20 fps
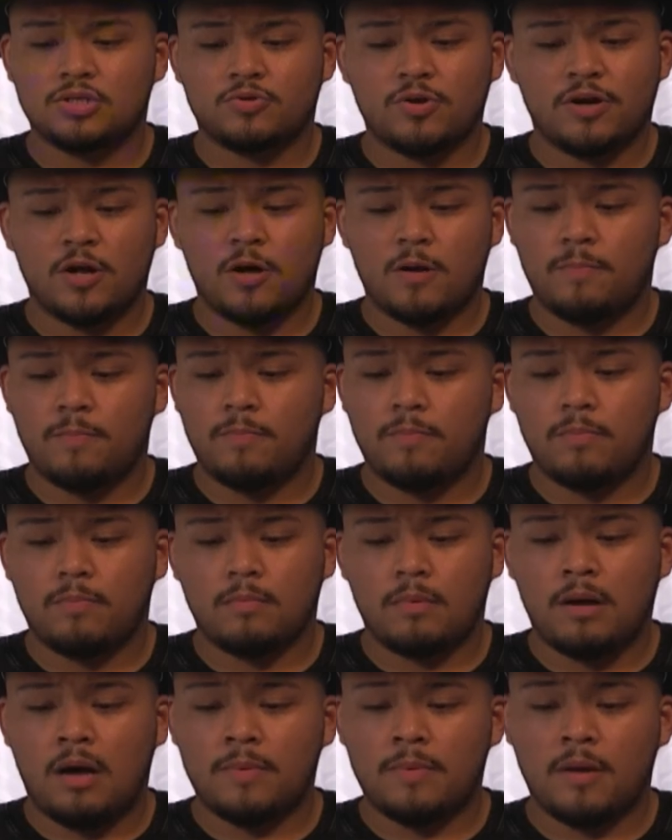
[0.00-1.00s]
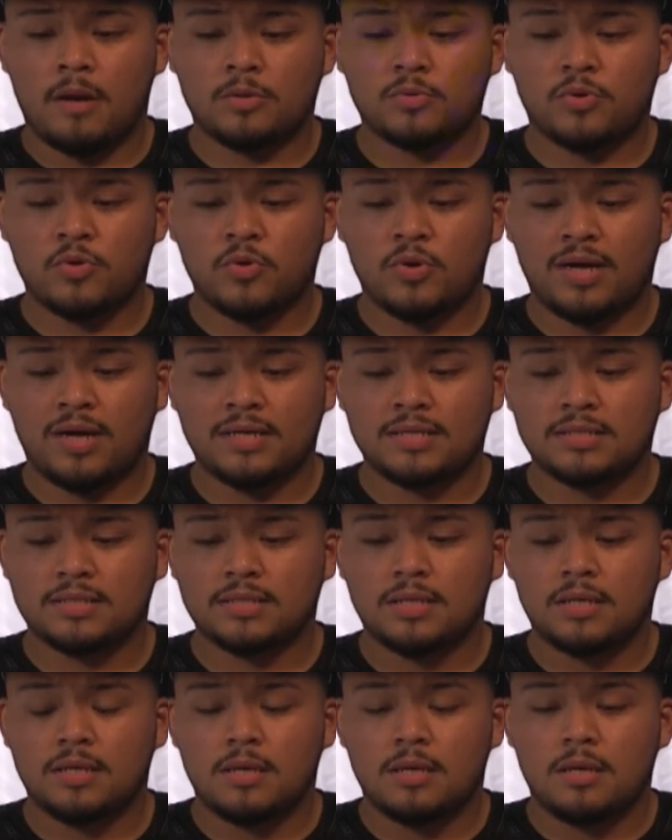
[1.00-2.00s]
straight up, I'll be honest with you guys.
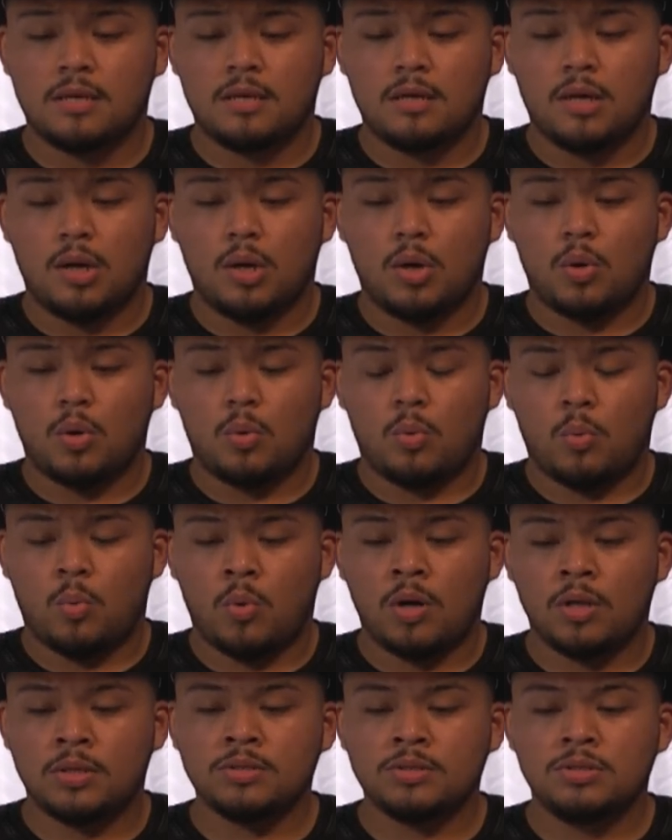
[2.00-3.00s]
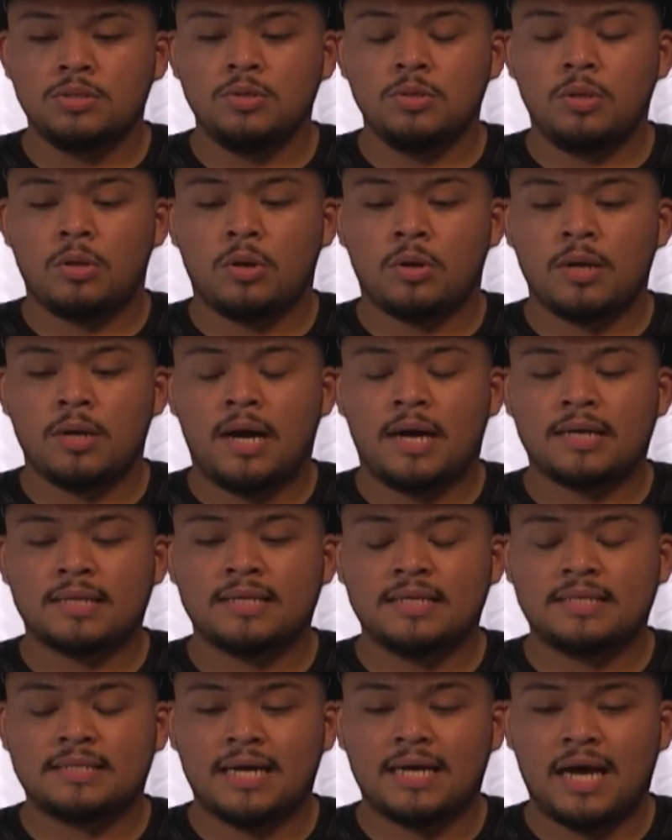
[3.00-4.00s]
Once you learn how to
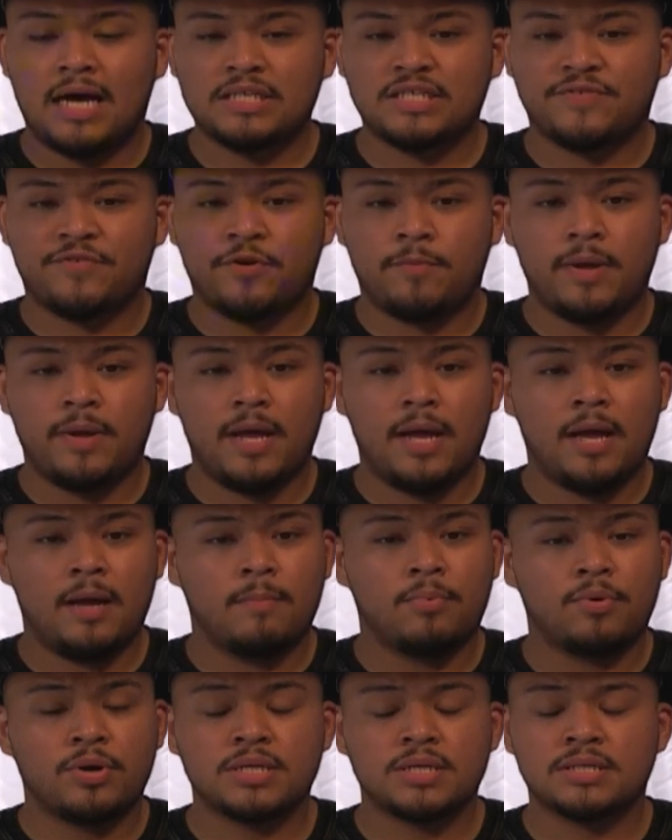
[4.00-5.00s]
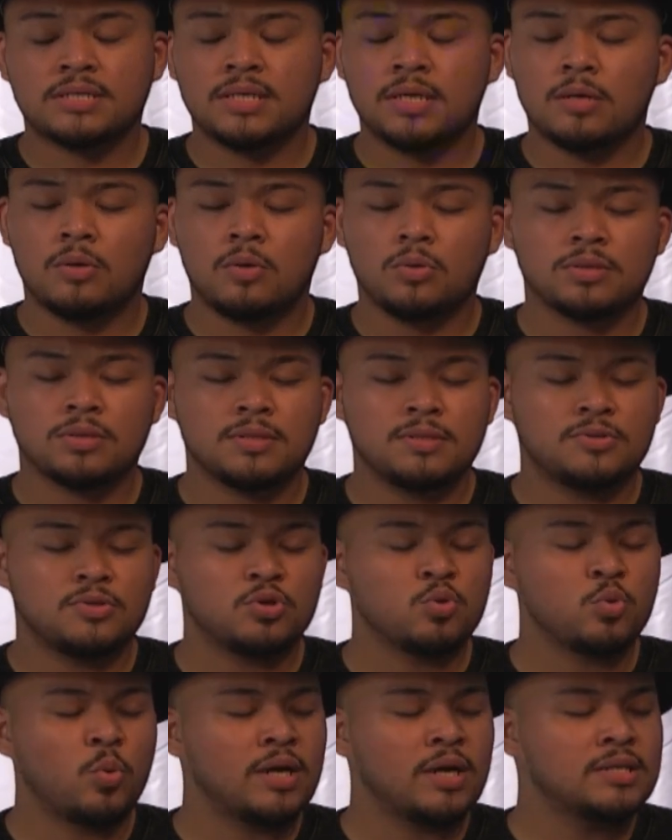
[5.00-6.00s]
detach from every single
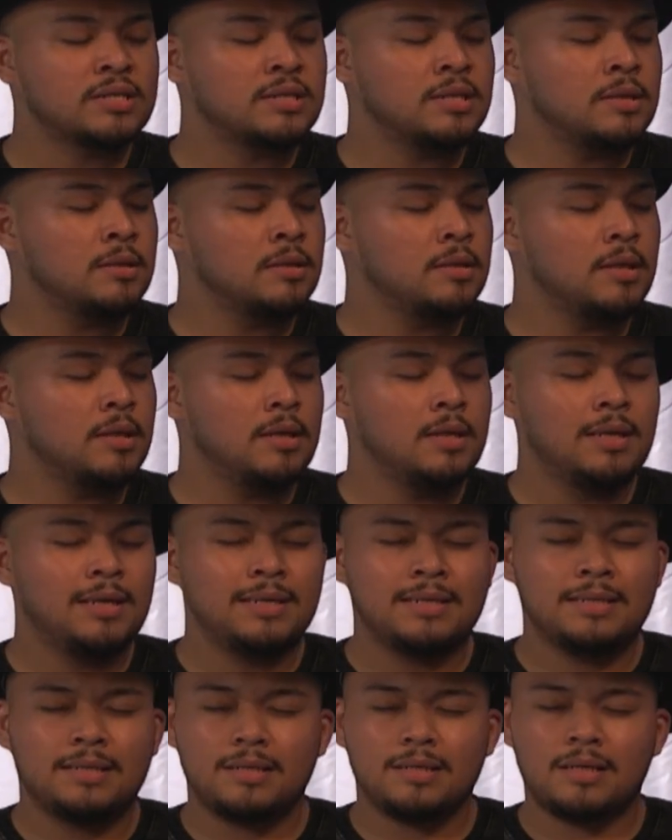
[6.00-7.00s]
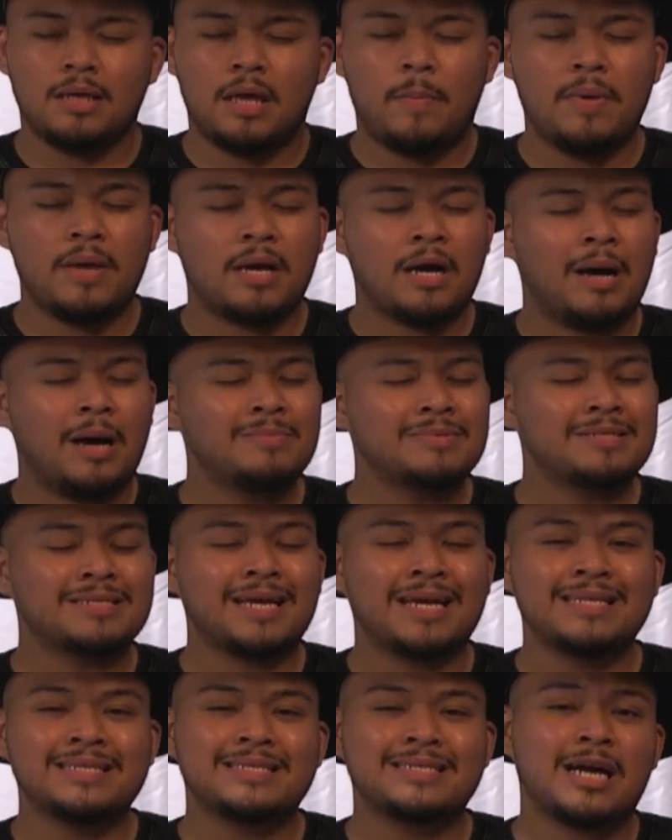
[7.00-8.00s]
situation, it becomes
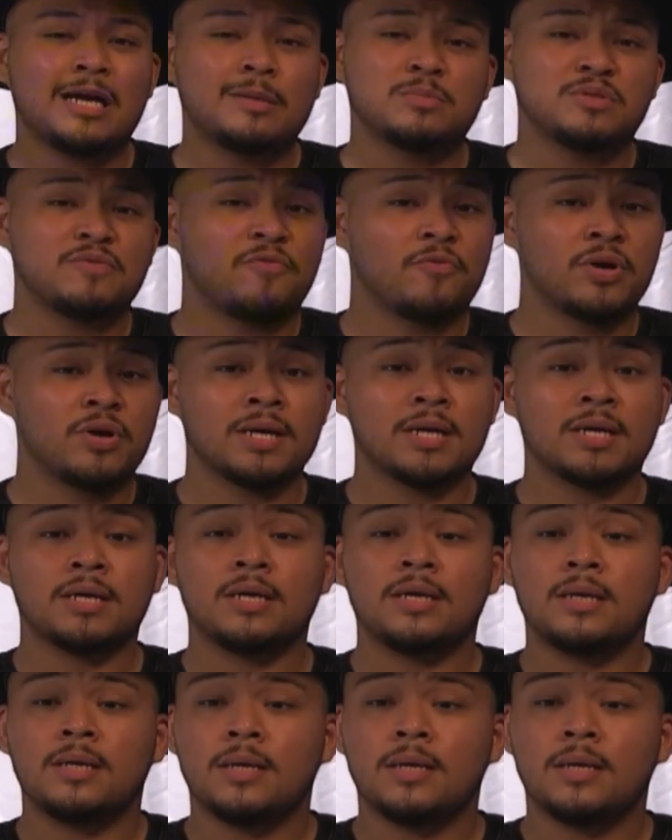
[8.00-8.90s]
10 times free.